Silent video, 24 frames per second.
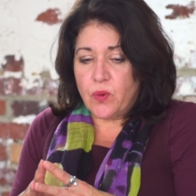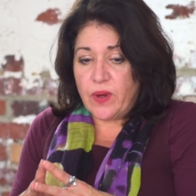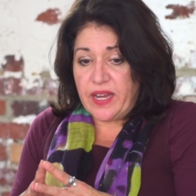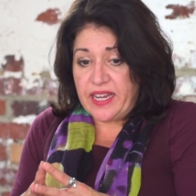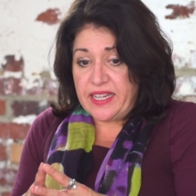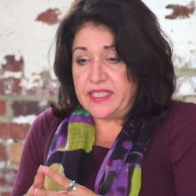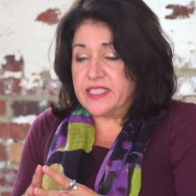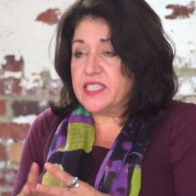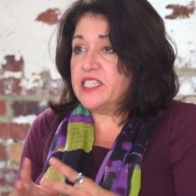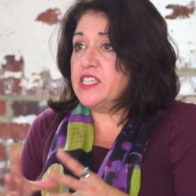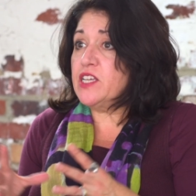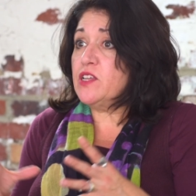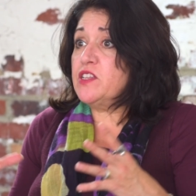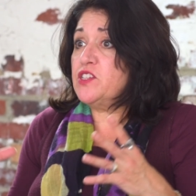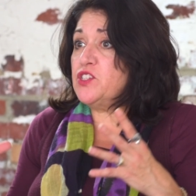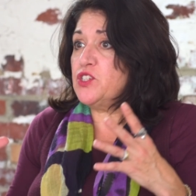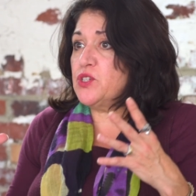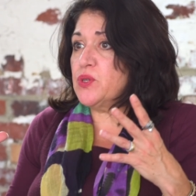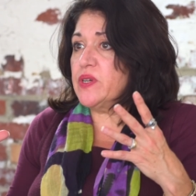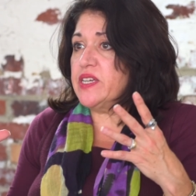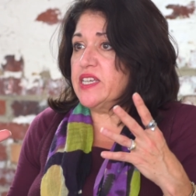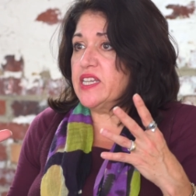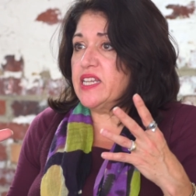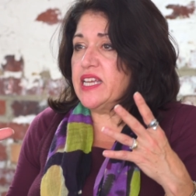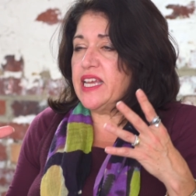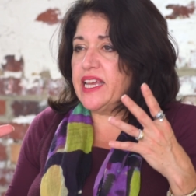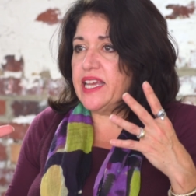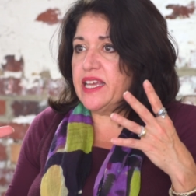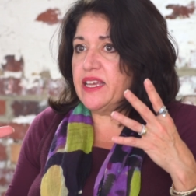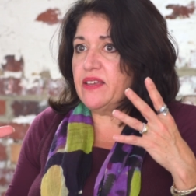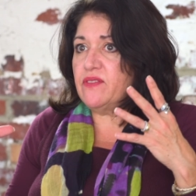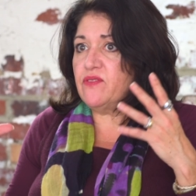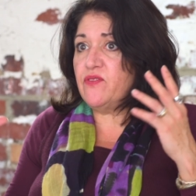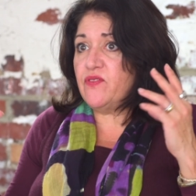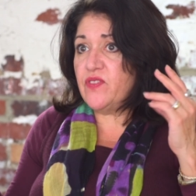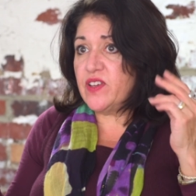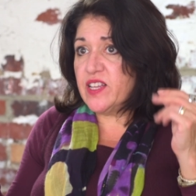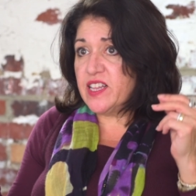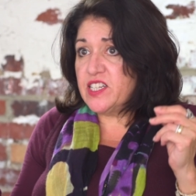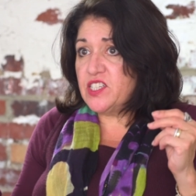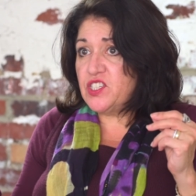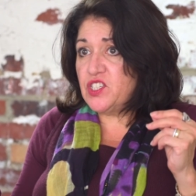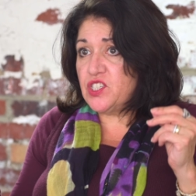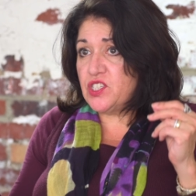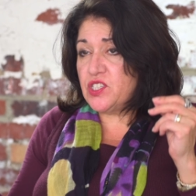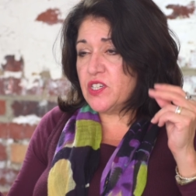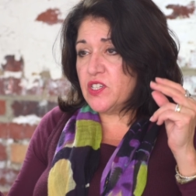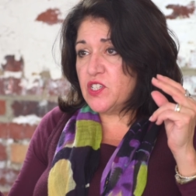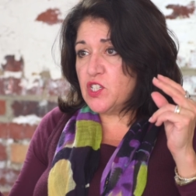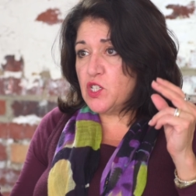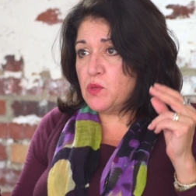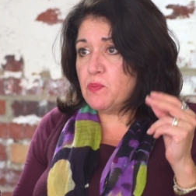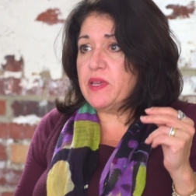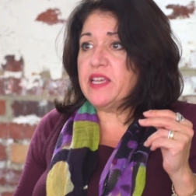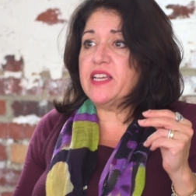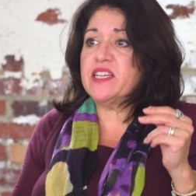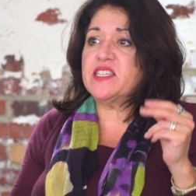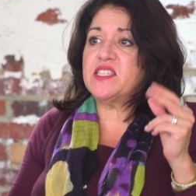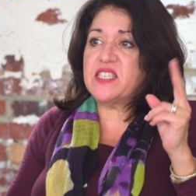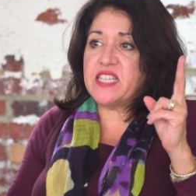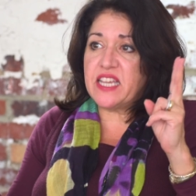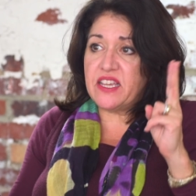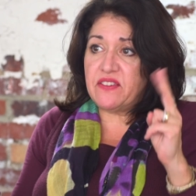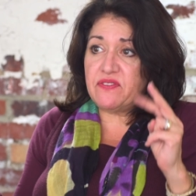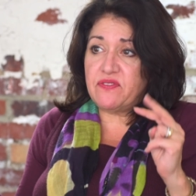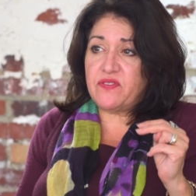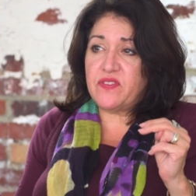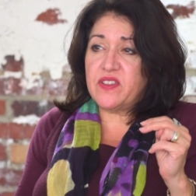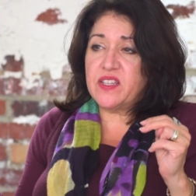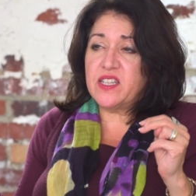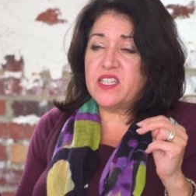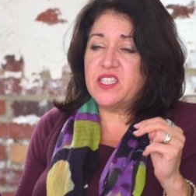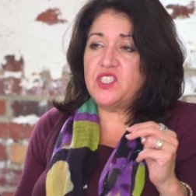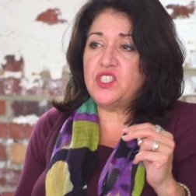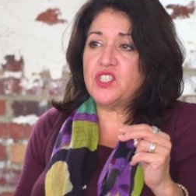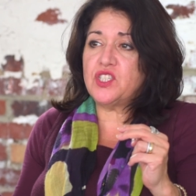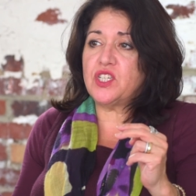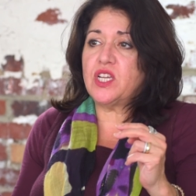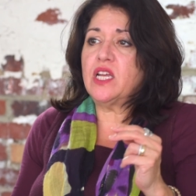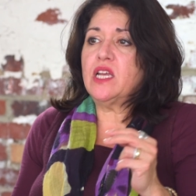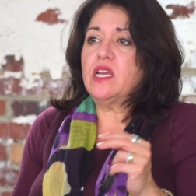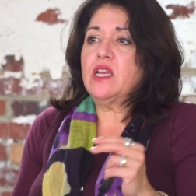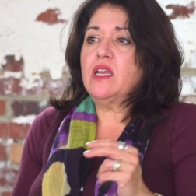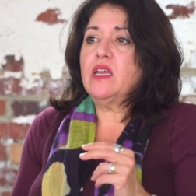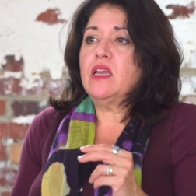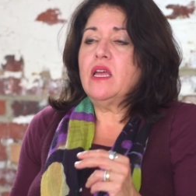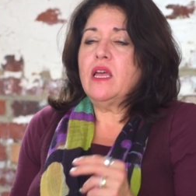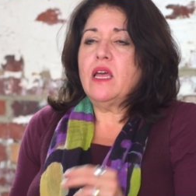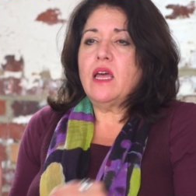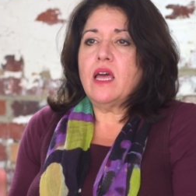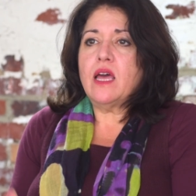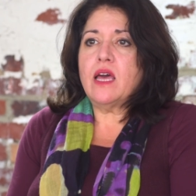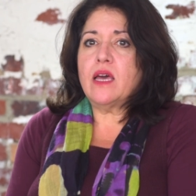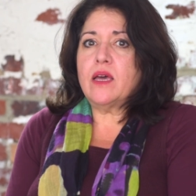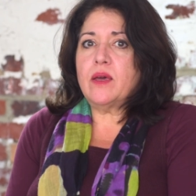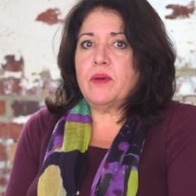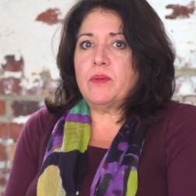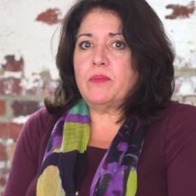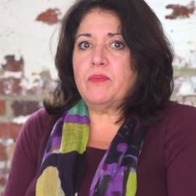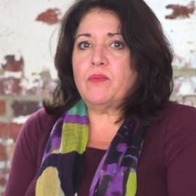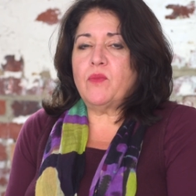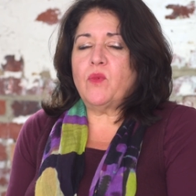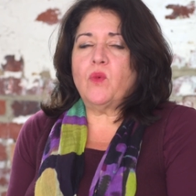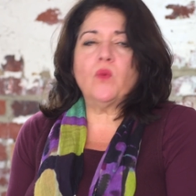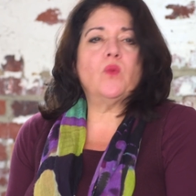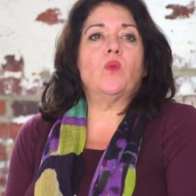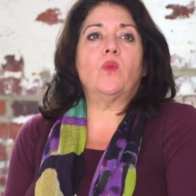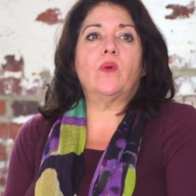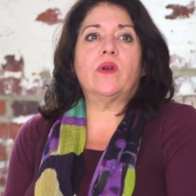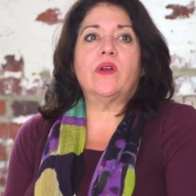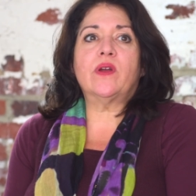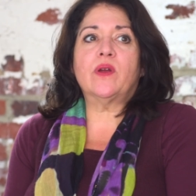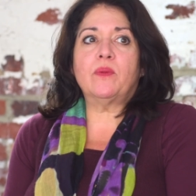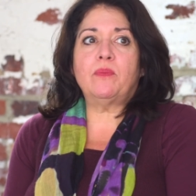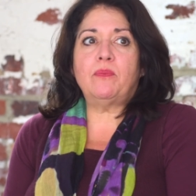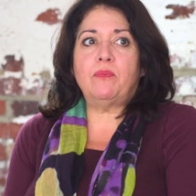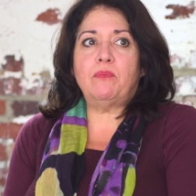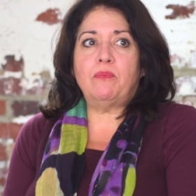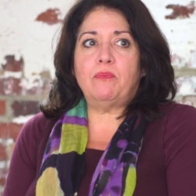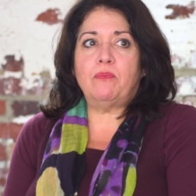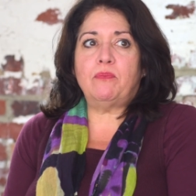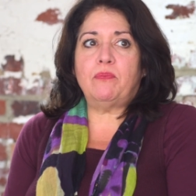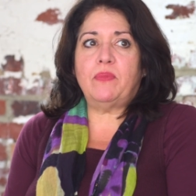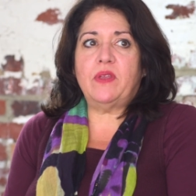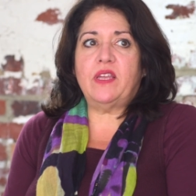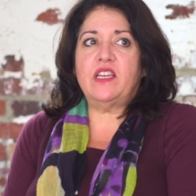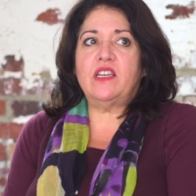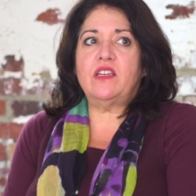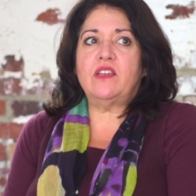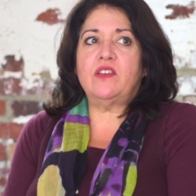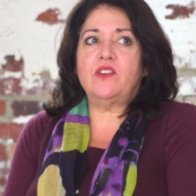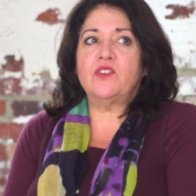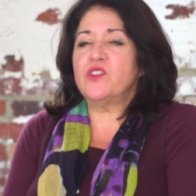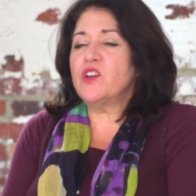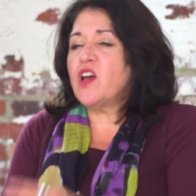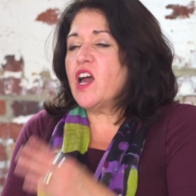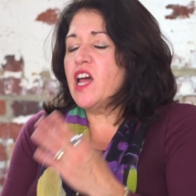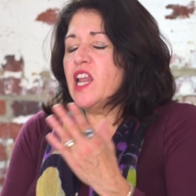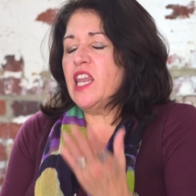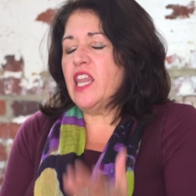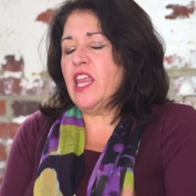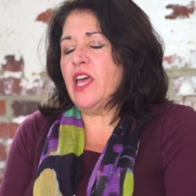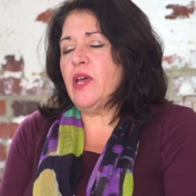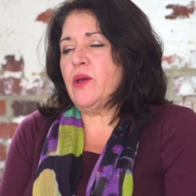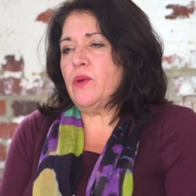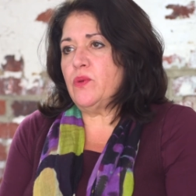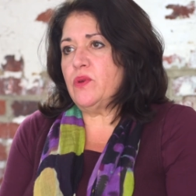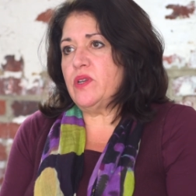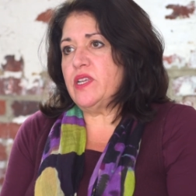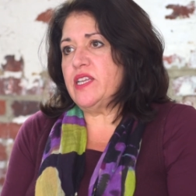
great to know that you're in a village, so to speak, a safe village, um, where you're not alone.